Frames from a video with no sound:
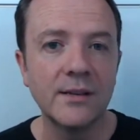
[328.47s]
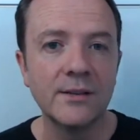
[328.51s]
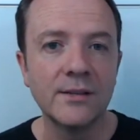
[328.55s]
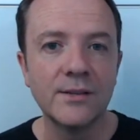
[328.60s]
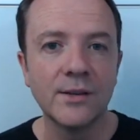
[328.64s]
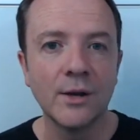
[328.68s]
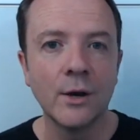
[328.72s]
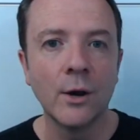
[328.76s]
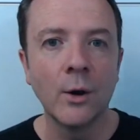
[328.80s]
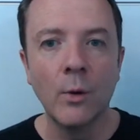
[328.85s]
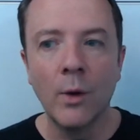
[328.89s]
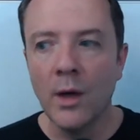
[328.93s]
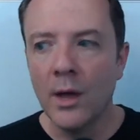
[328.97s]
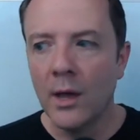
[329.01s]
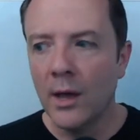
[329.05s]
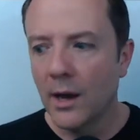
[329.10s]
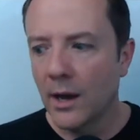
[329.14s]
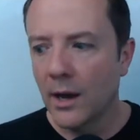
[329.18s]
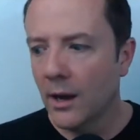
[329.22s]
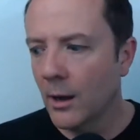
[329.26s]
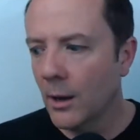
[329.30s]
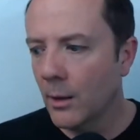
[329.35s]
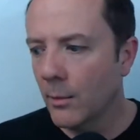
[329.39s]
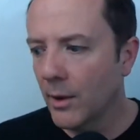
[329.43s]
And so
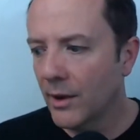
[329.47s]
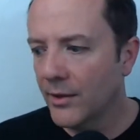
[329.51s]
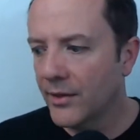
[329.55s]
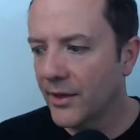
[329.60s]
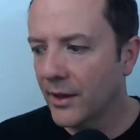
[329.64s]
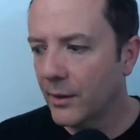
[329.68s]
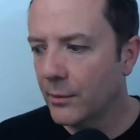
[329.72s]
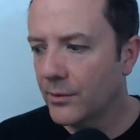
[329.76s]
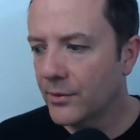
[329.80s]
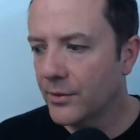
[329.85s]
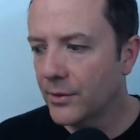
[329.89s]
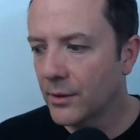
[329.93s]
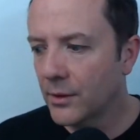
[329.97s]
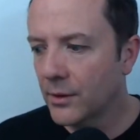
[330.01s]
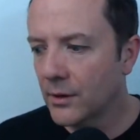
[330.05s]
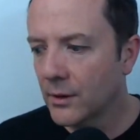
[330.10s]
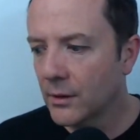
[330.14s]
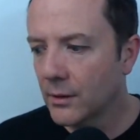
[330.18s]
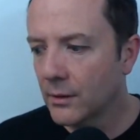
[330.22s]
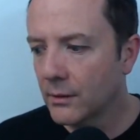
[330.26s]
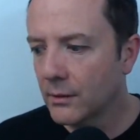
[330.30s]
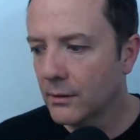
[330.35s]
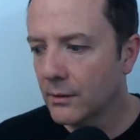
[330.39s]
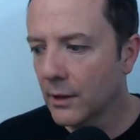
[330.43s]
um, I think with
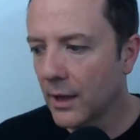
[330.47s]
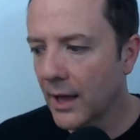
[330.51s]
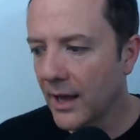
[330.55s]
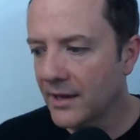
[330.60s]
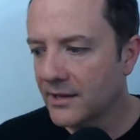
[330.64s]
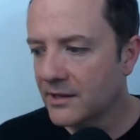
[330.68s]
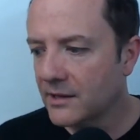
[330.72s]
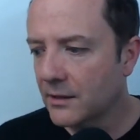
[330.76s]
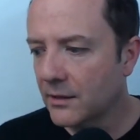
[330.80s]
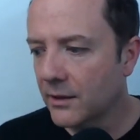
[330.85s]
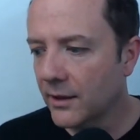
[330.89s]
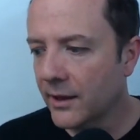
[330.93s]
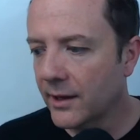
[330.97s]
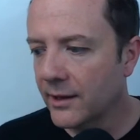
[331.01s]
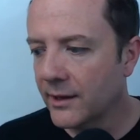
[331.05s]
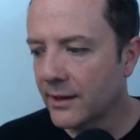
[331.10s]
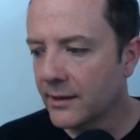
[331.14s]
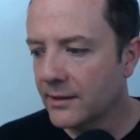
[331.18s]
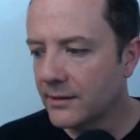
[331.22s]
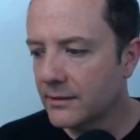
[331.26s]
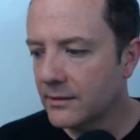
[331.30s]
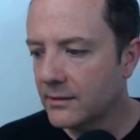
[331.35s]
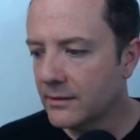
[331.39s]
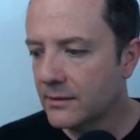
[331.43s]
the last client
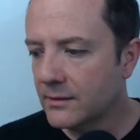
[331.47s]
I